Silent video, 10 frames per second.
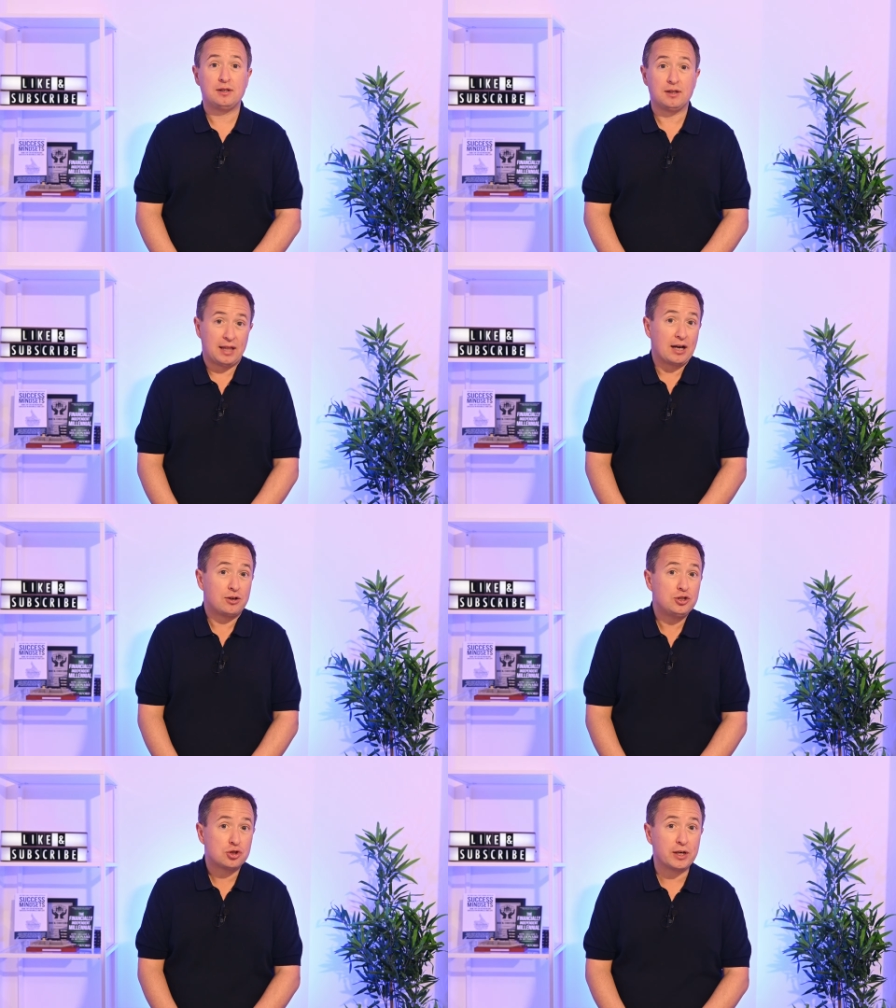that
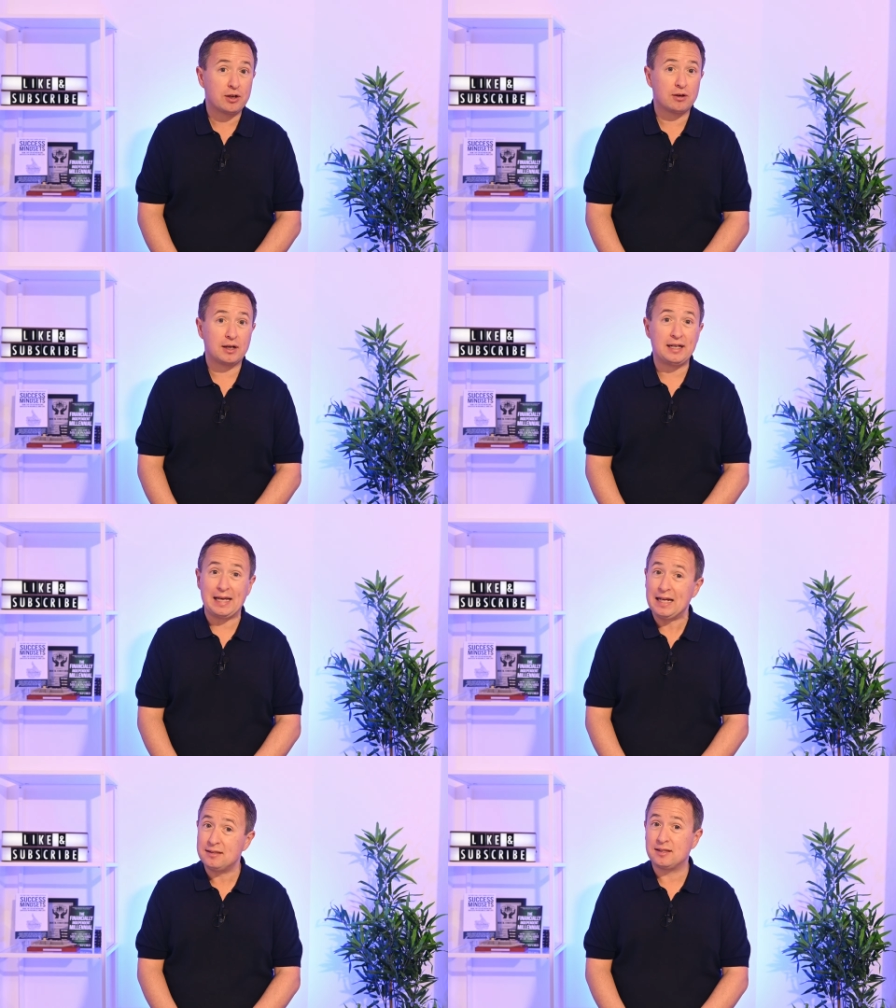could trigger an
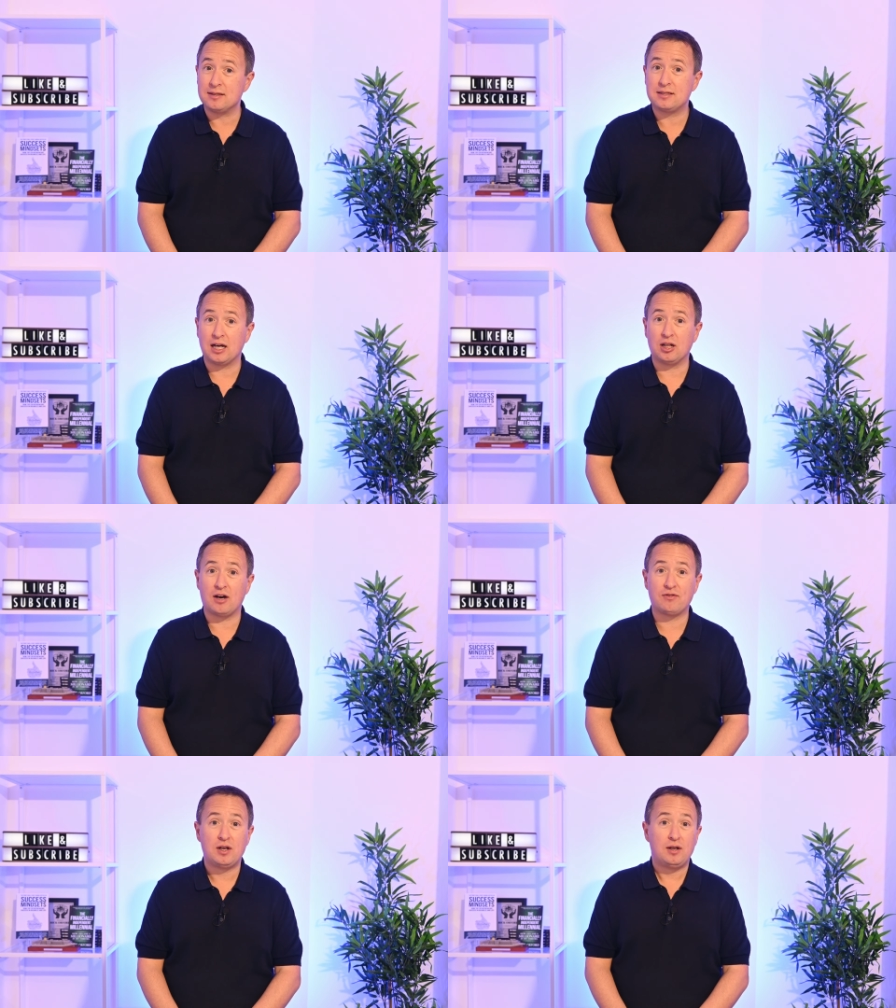instant sell off